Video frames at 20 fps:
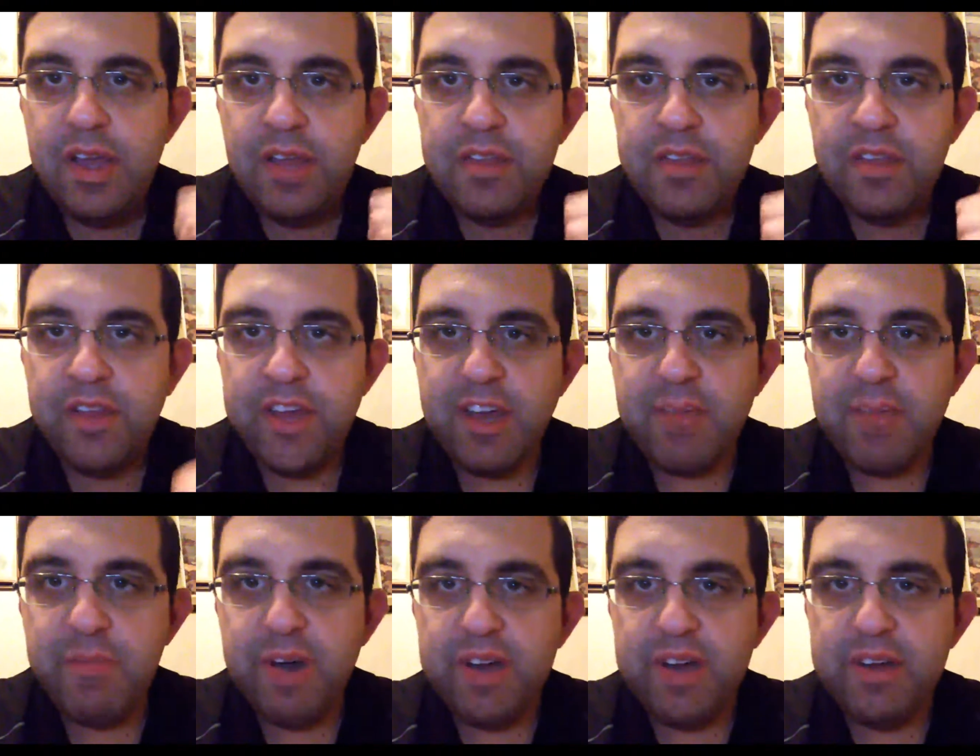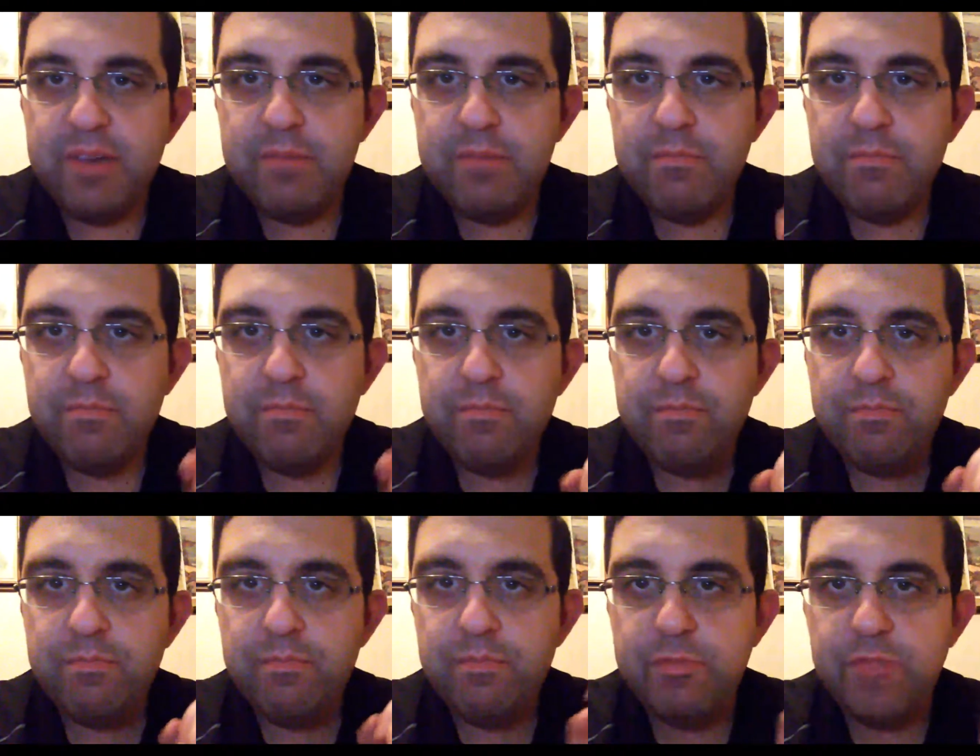Hit the like button,
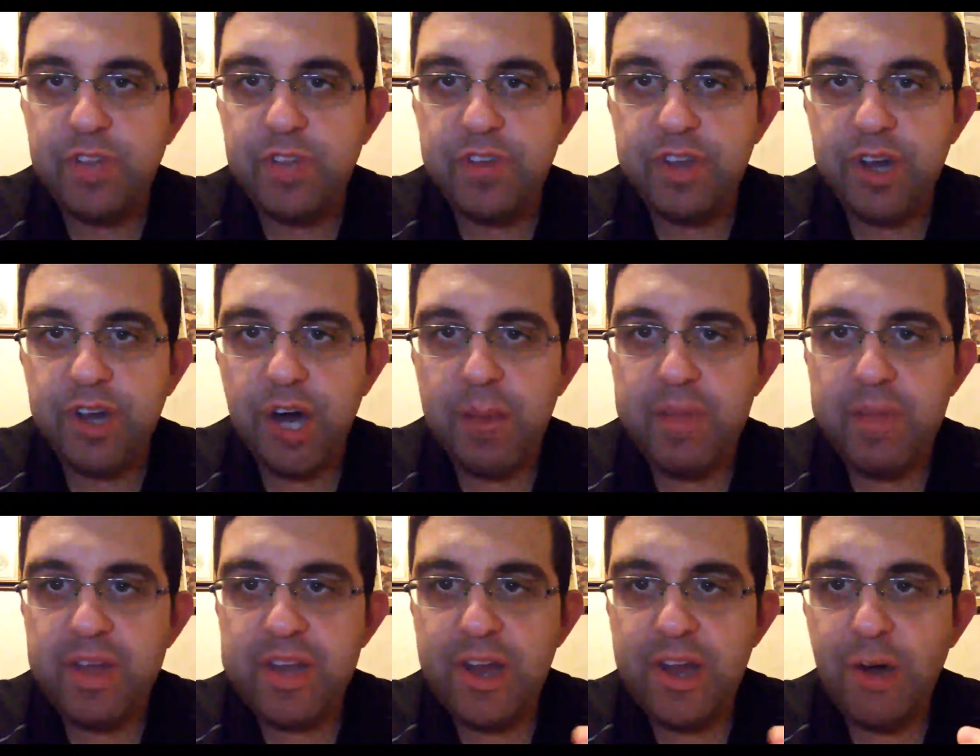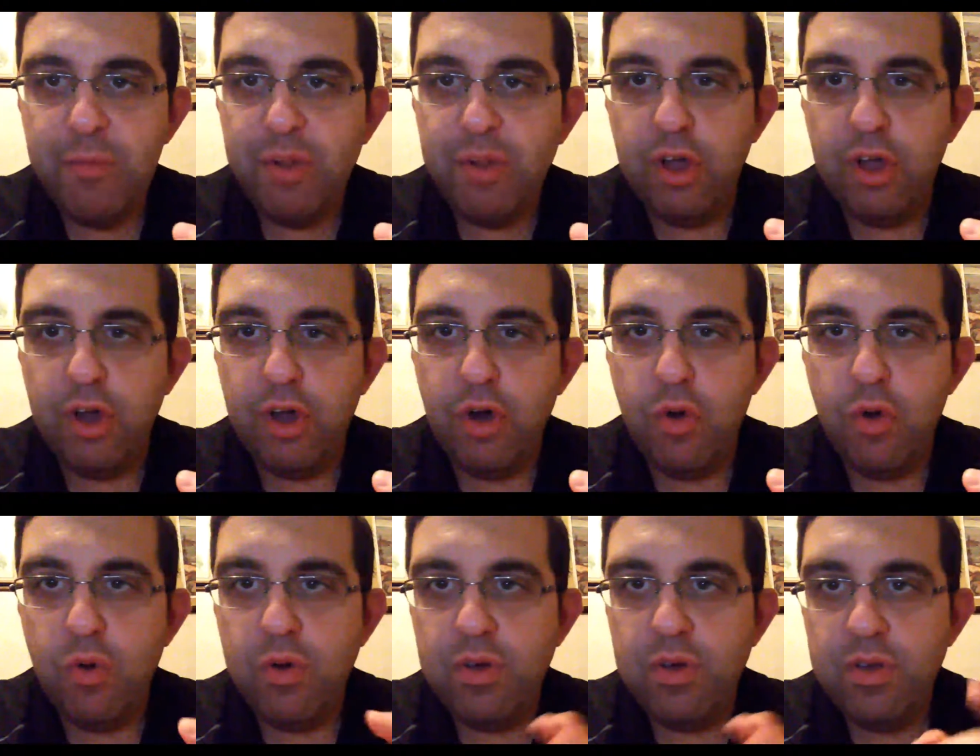leave a comment down
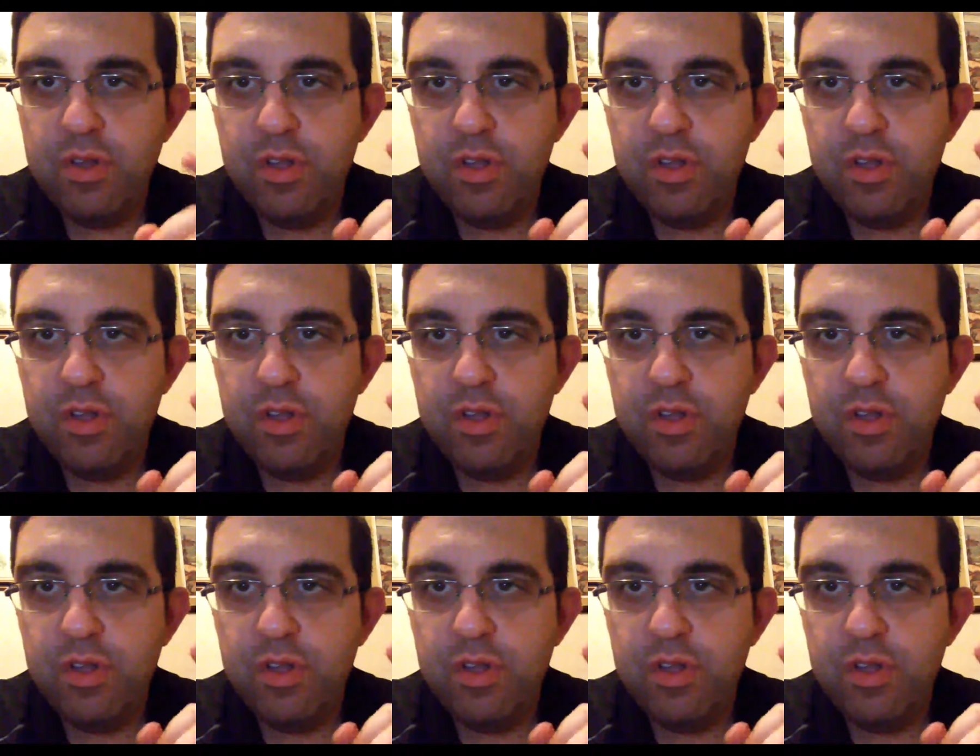below,